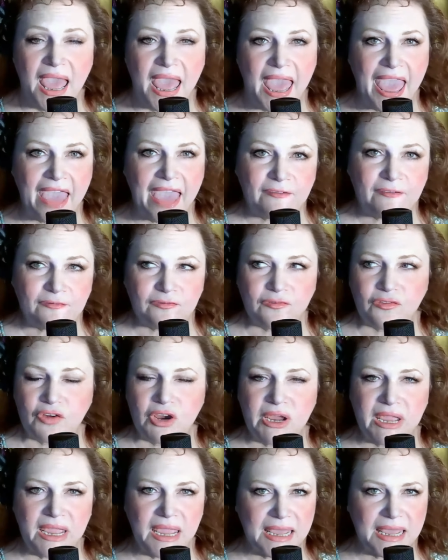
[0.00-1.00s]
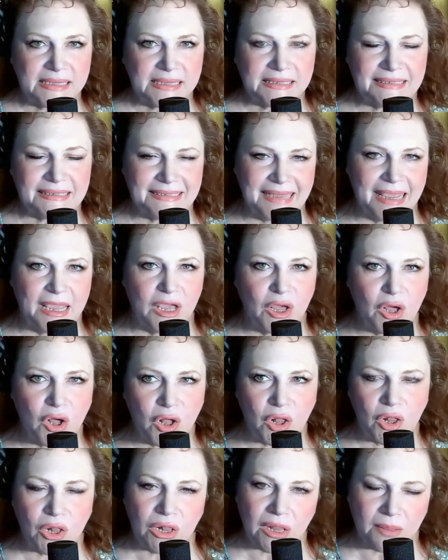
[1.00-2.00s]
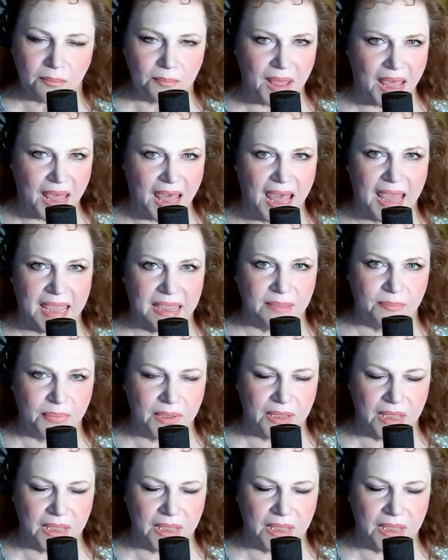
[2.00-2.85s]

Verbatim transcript: Every single pipe